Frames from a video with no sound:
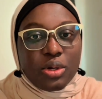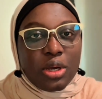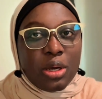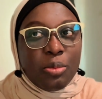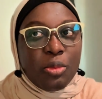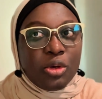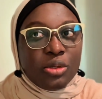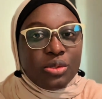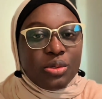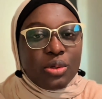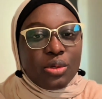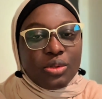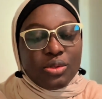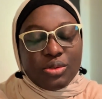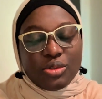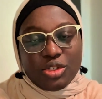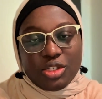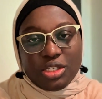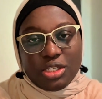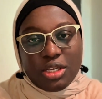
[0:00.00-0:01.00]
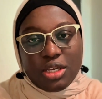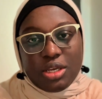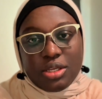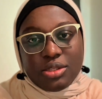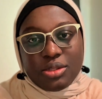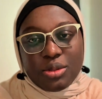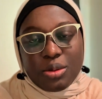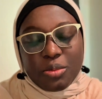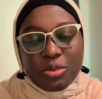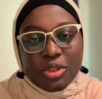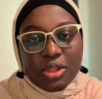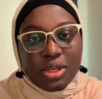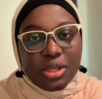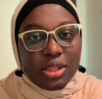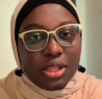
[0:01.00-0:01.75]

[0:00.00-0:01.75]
I'm also going to share something